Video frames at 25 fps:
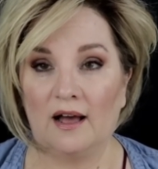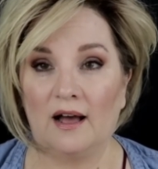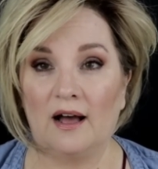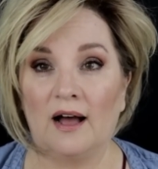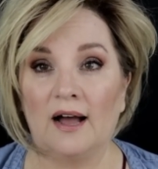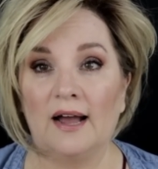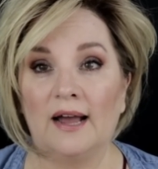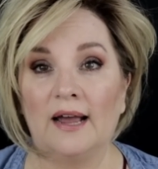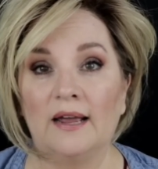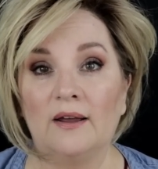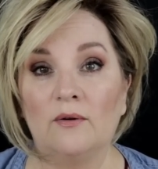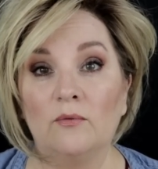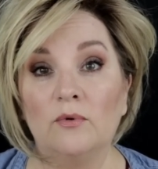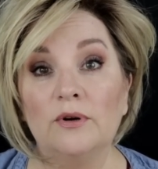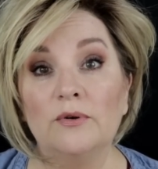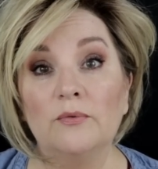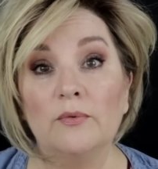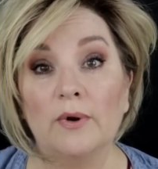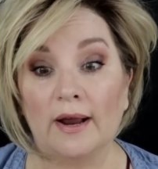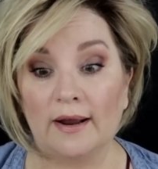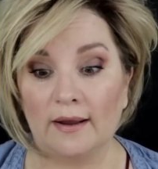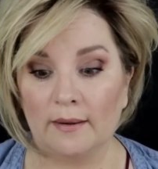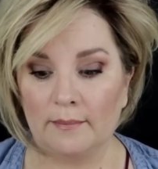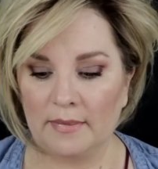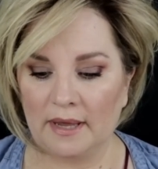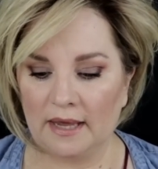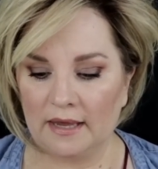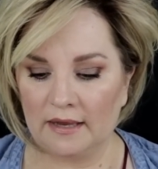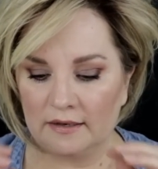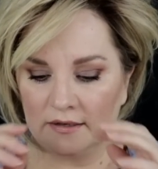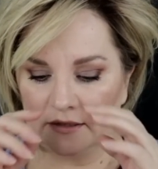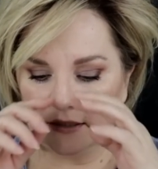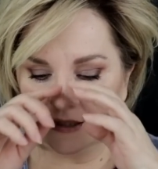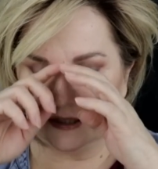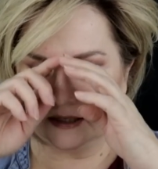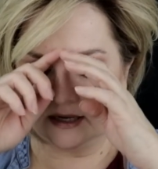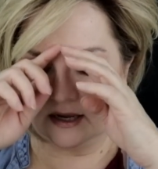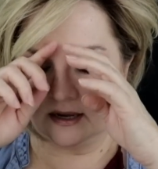I would
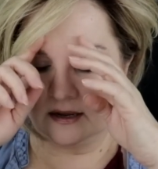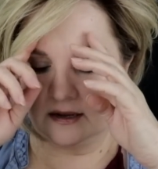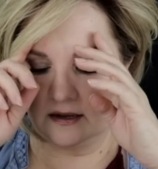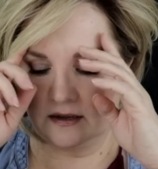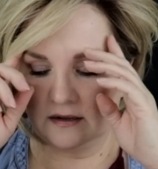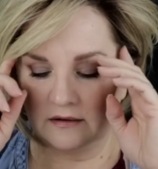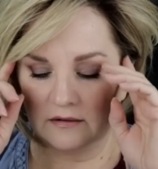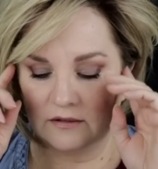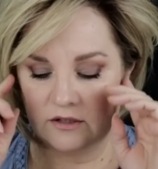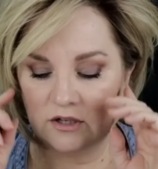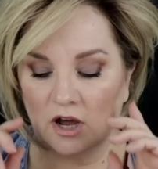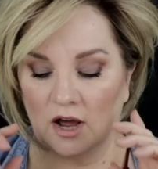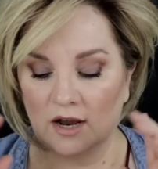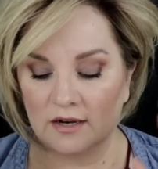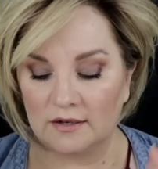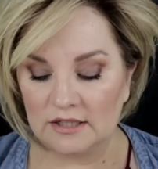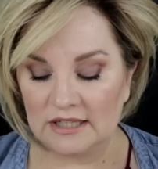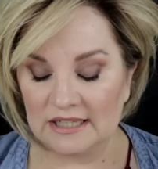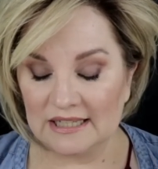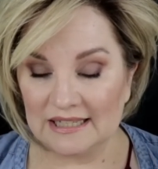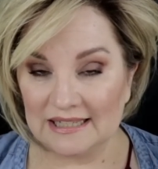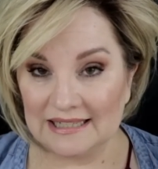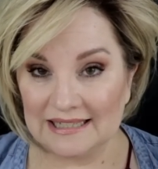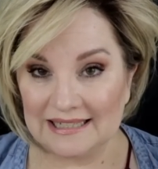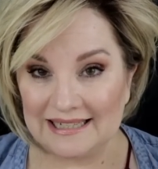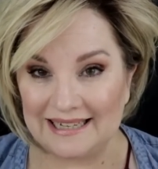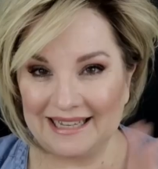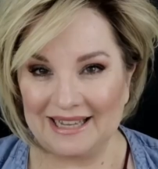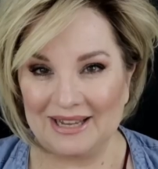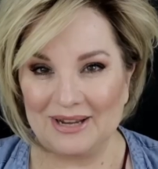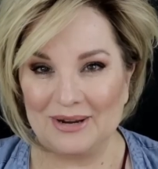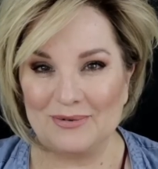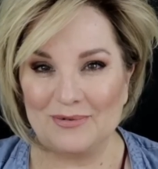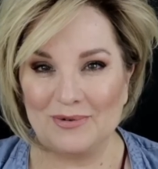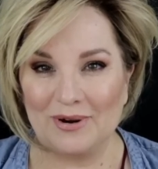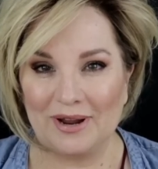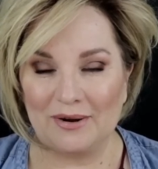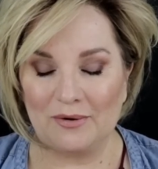recommend uh, not sticking
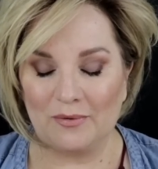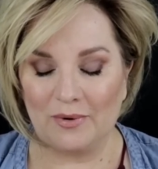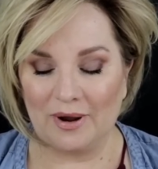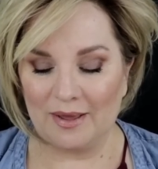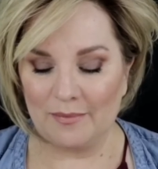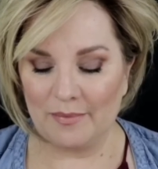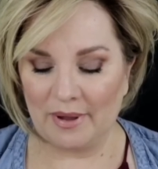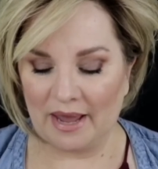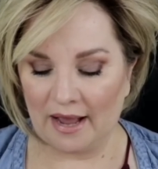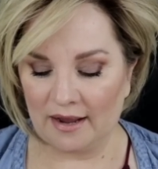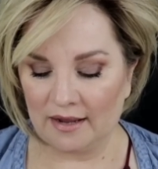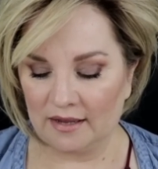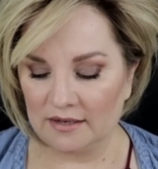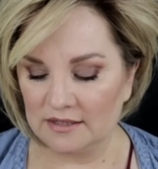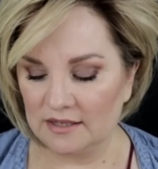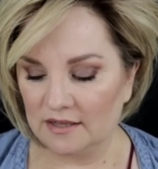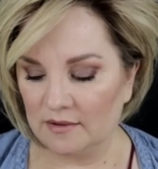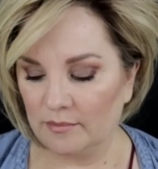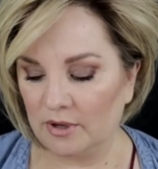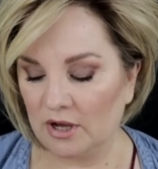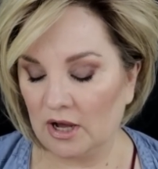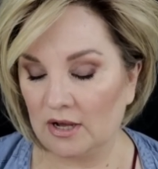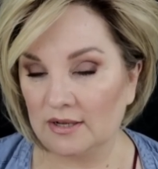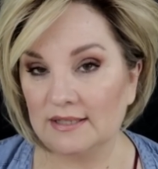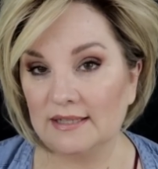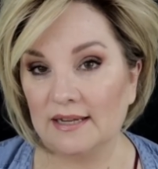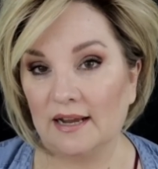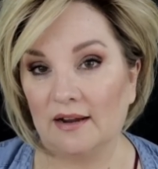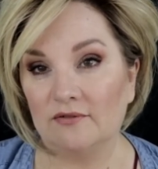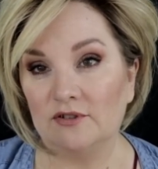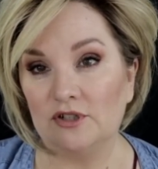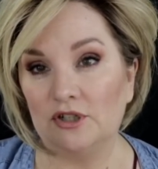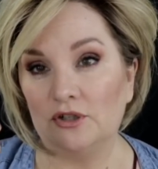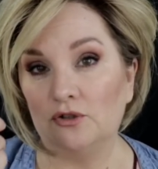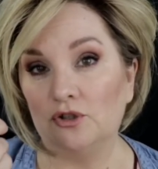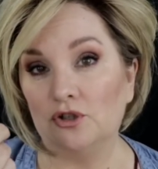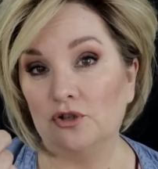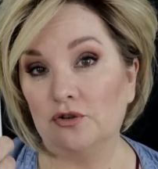it right away back into the box
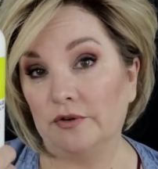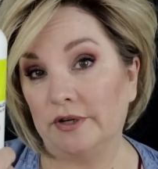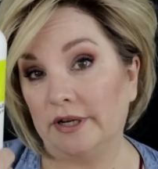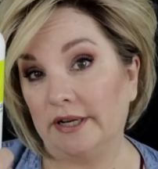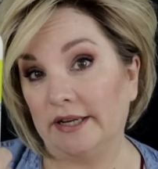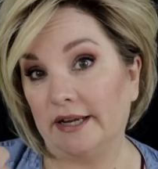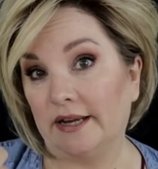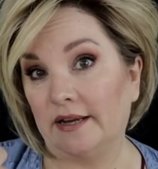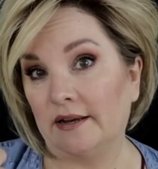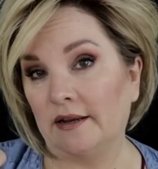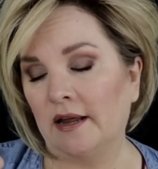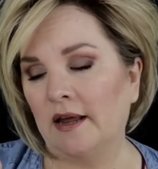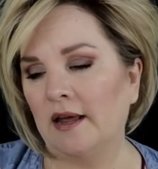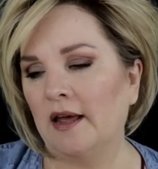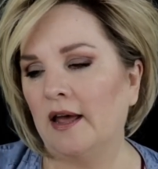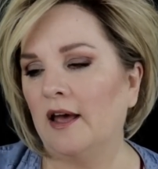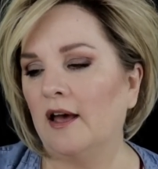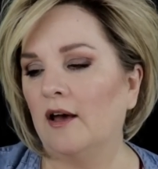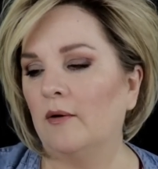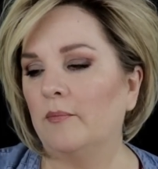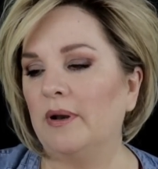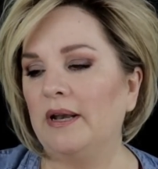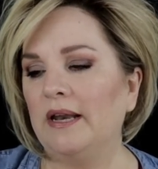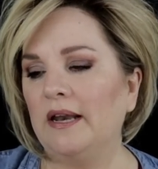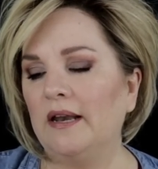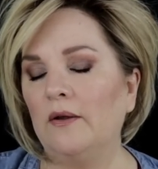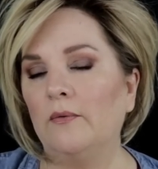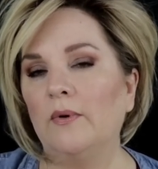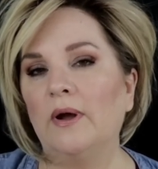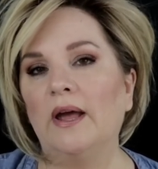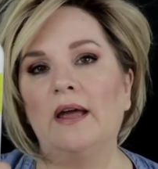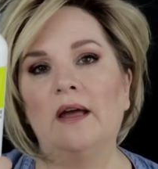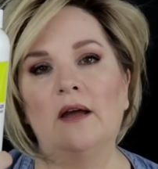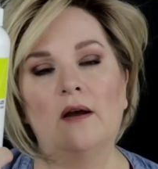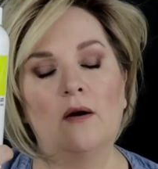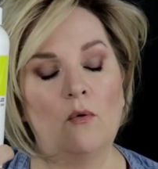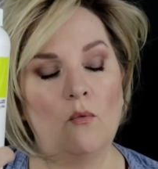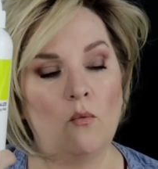after you treat it. But
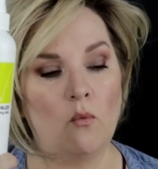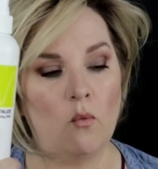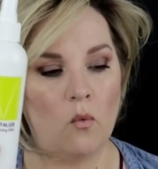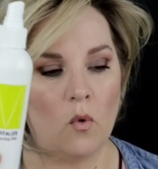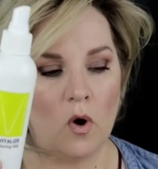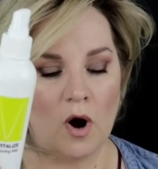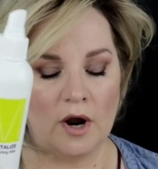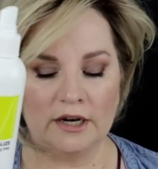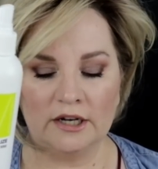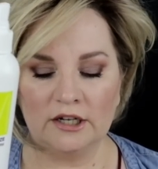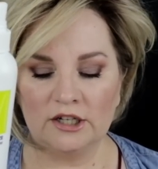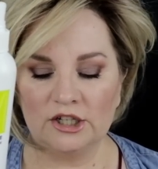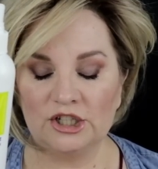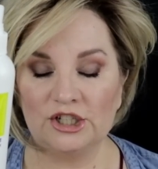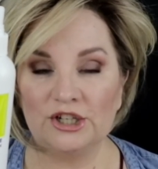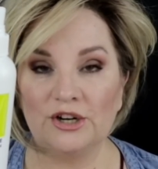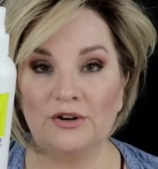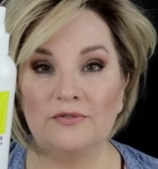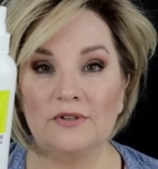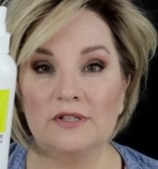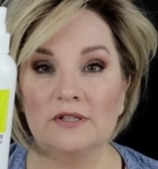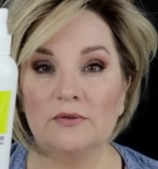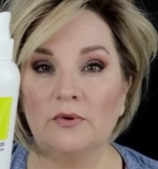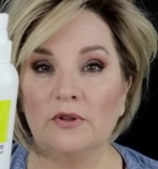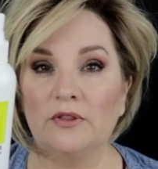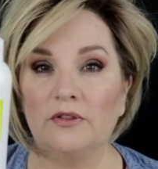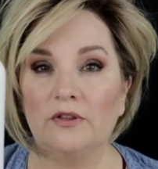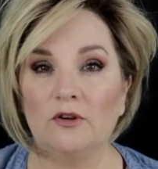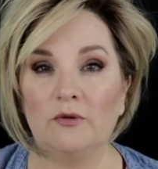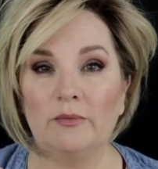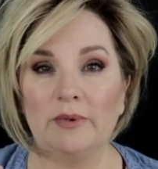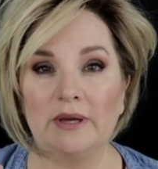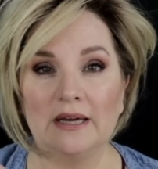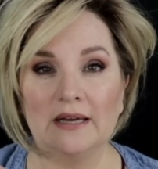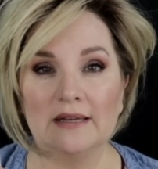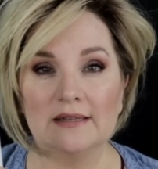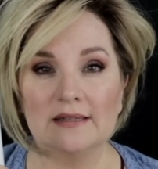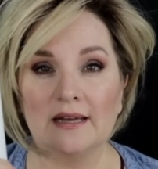anyway, wanted to share this with you
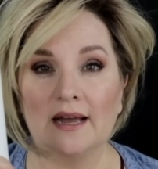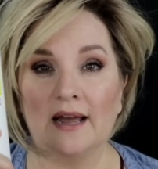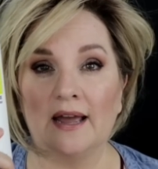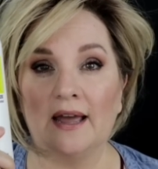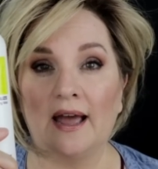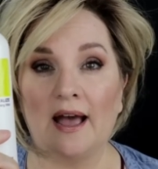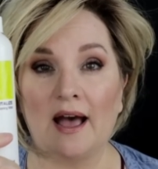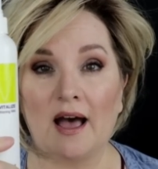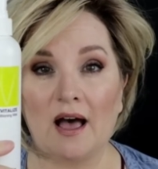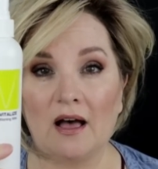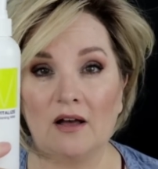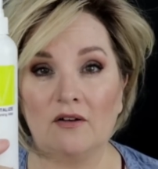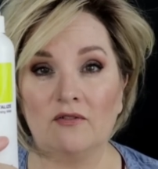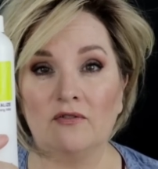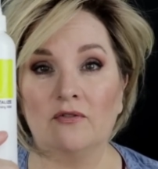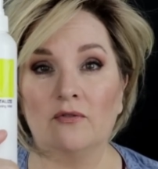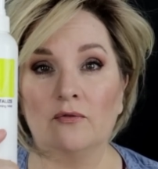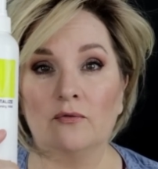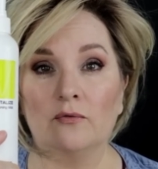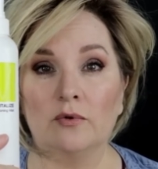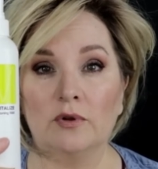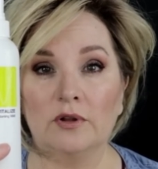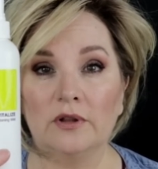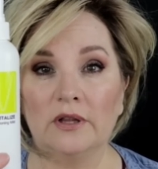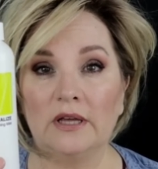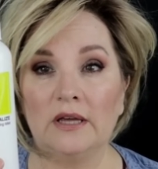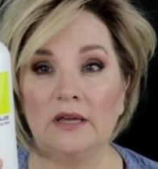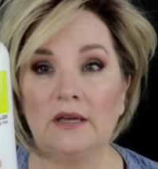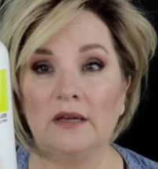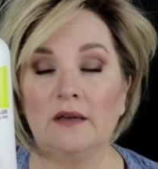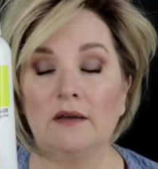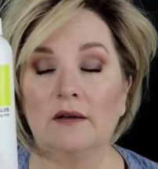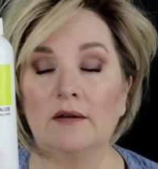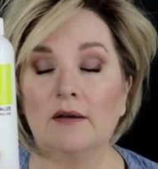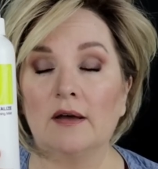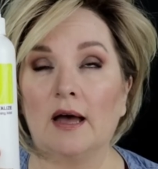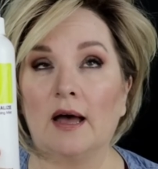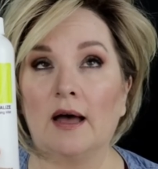because I have
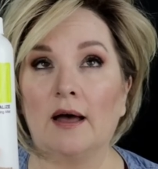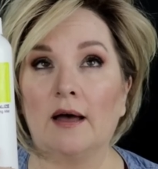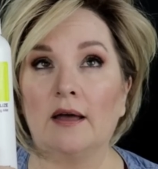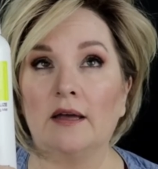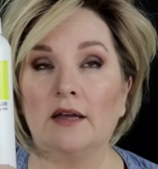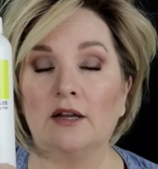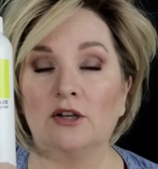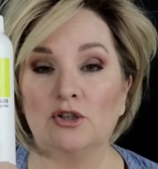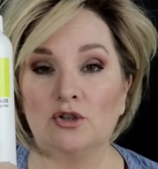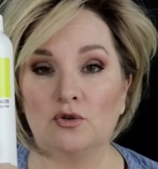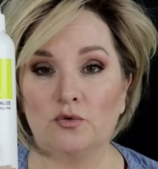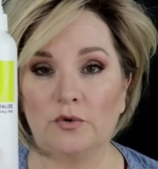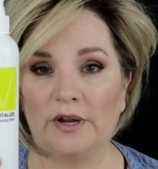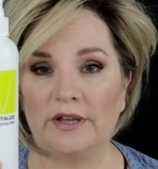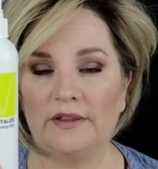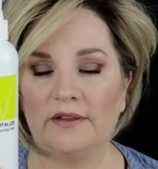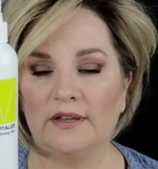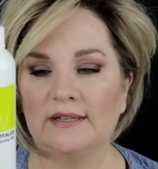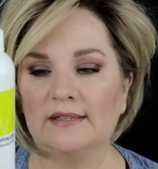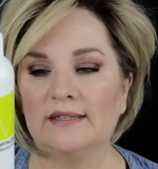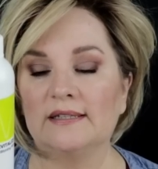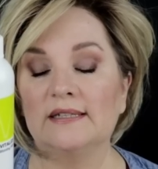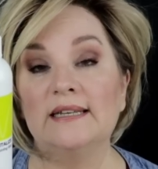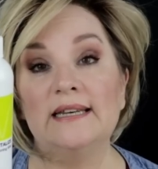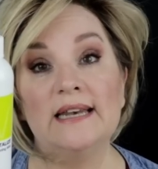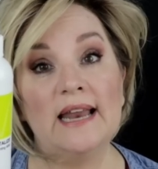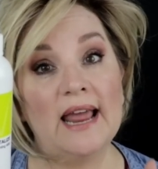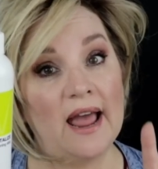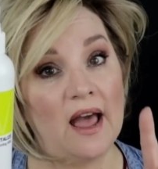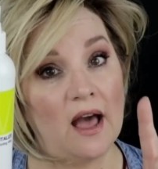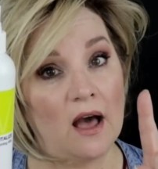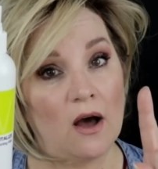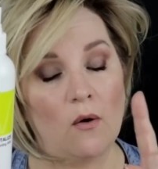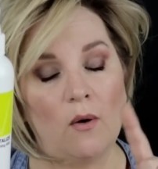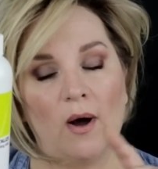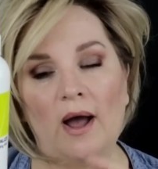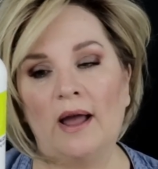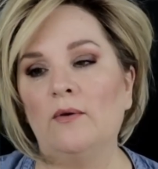really uh, enjoyed this.
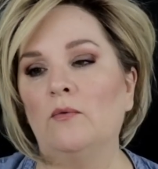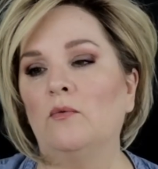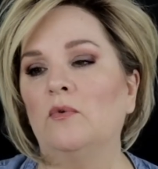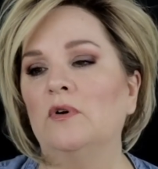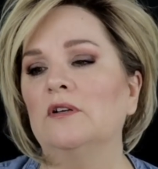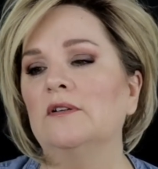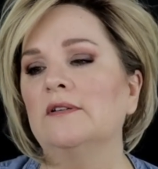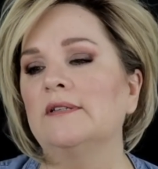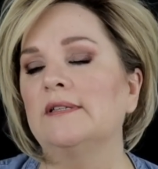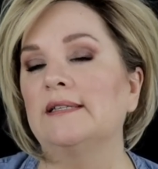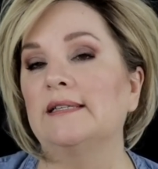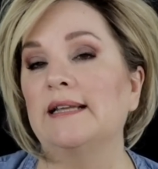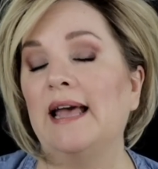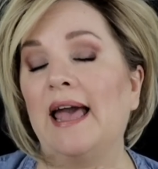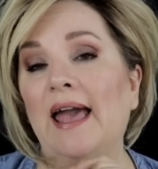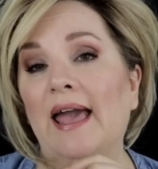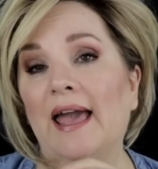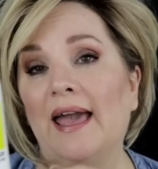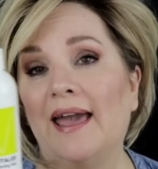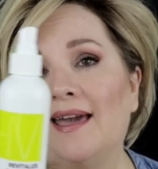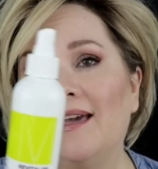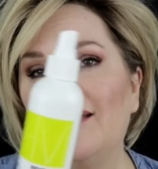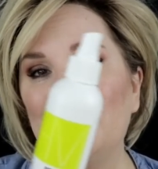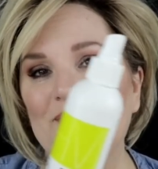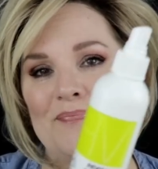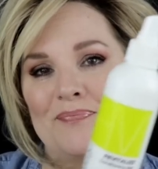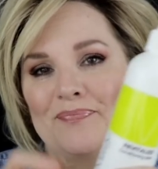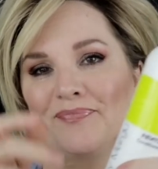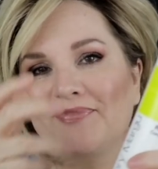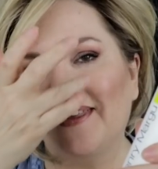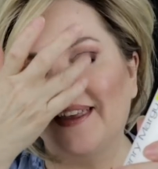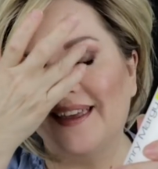Now, I will say